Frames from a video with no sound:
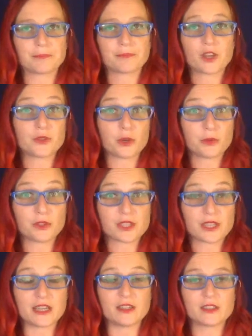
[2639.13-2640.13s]
verbal
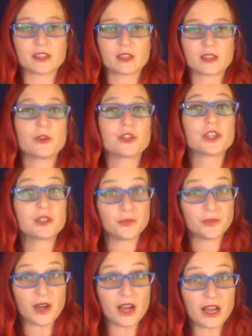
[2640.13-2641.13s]
skills, which is
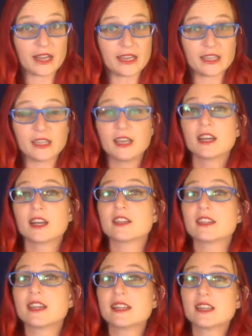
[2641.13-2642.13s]
fine because
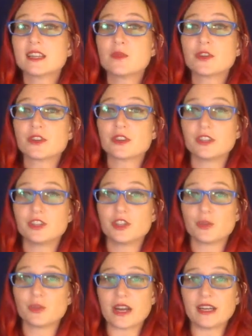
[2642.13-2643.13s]
that's not what you're going to do
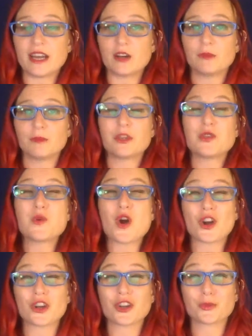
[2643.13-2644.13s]
right now, but you
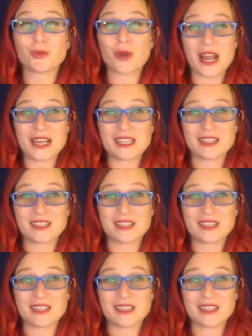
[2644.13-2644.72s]
are going to write